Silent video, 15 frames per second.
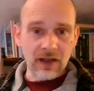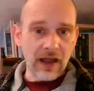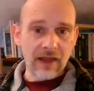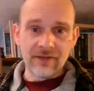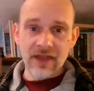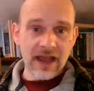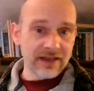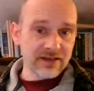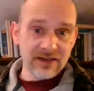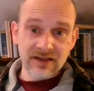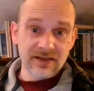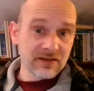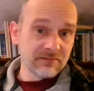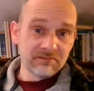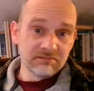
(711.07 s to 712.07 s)
And
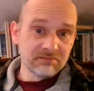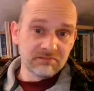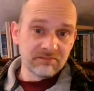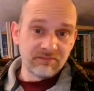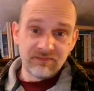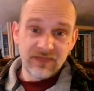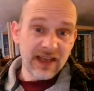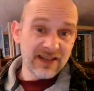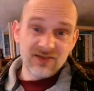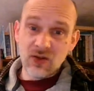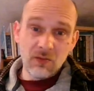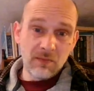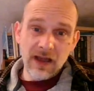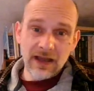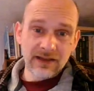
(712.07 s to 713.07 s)
that's
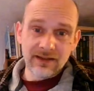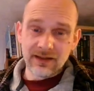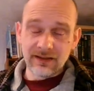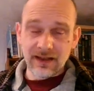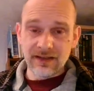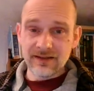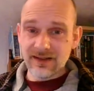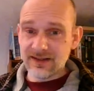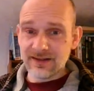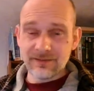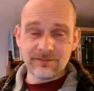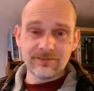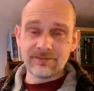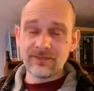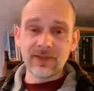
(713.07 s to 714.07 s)
not bad. It's,
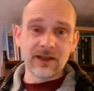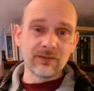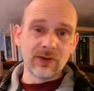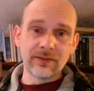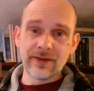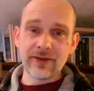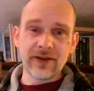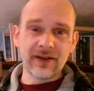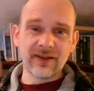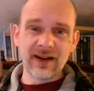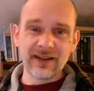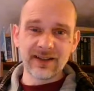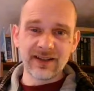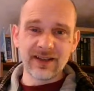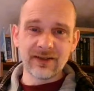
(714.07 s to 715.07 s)
you know,
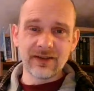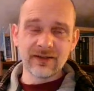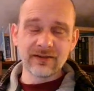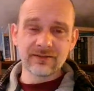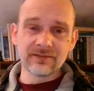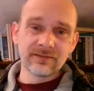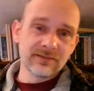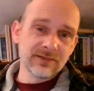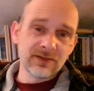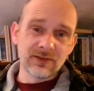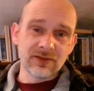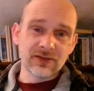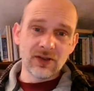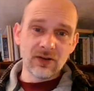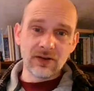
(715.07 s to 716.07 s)
£30,000 a year. So
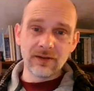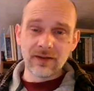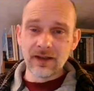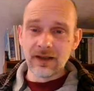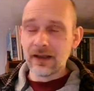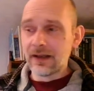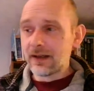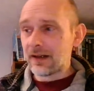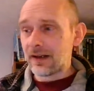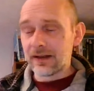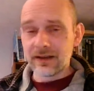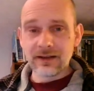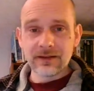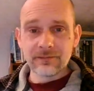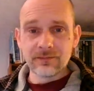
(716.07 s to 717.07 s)
it's not
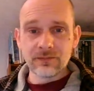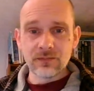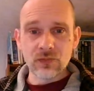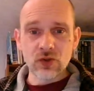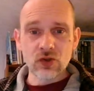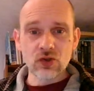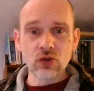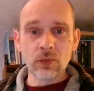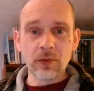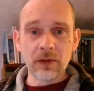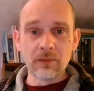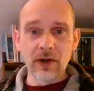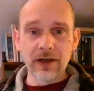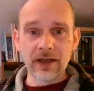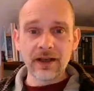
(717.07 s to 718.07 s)
like stupid
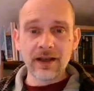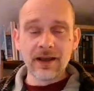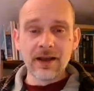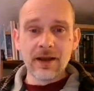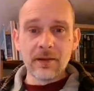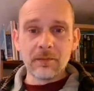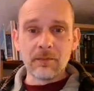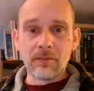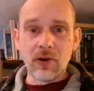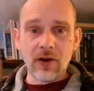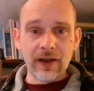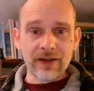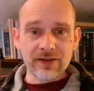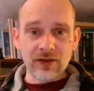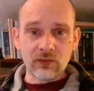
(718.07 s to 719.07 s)
money,
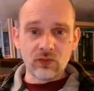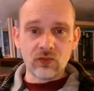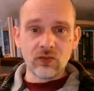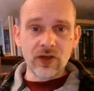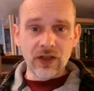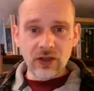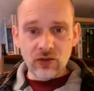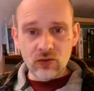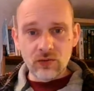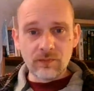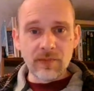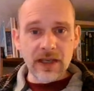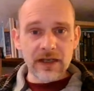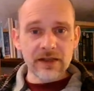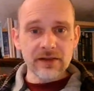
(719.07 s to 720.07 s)
but it's a really good
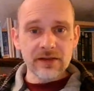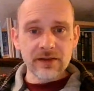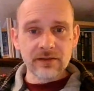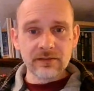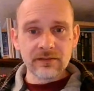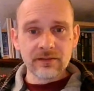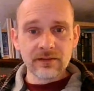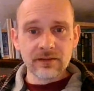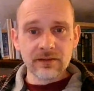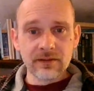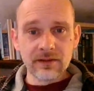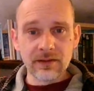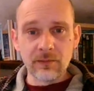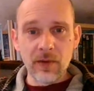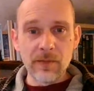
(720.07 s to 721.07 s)
base
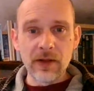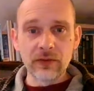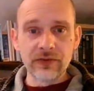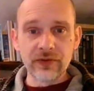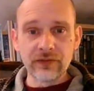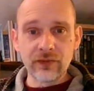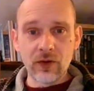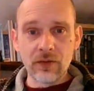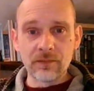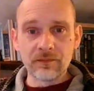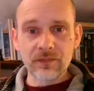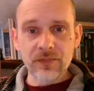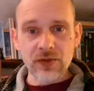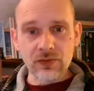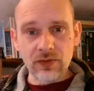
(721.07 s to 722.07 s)
to be building from.
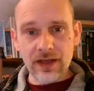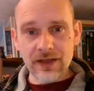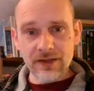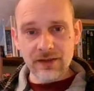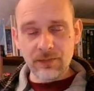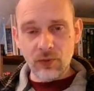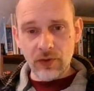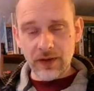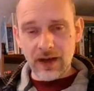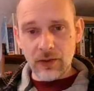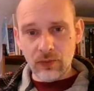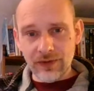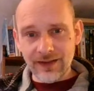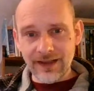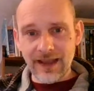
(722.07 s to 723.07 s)
So that's the point I
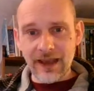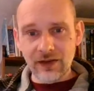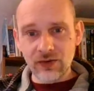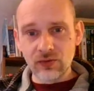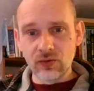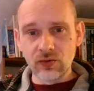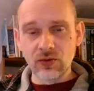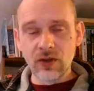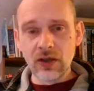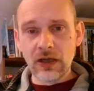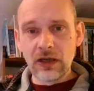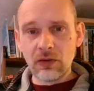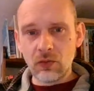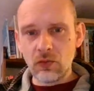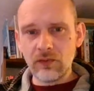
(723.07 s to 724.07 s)
want to get to,
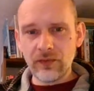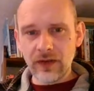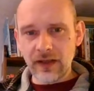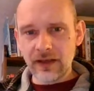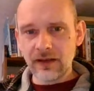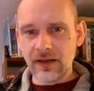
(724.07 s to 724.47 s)
hopefully